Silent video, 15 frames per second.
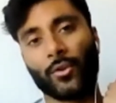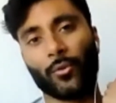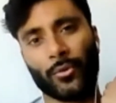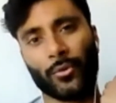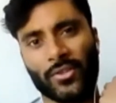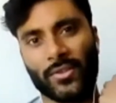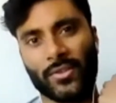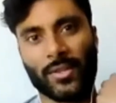which
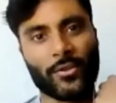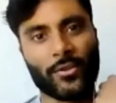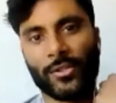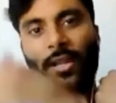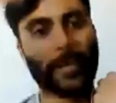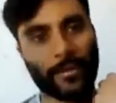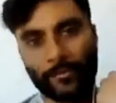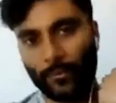is essentially
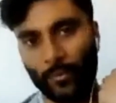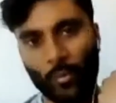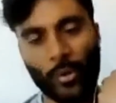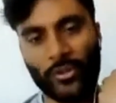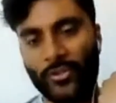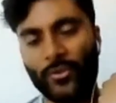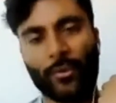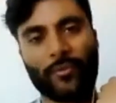like
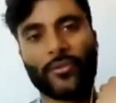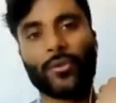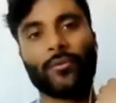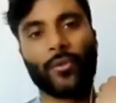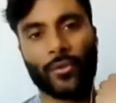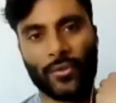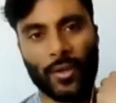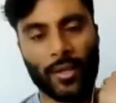which sort of
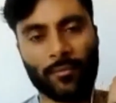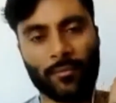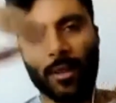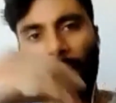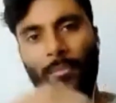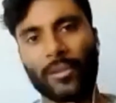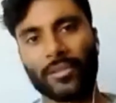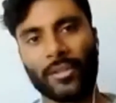university,
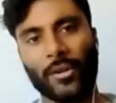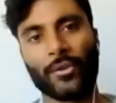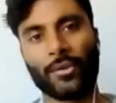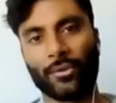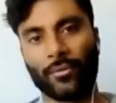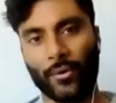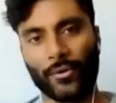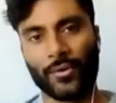military
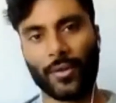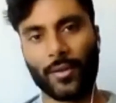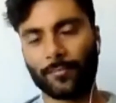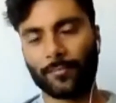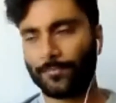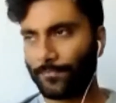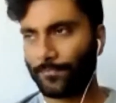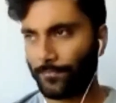university,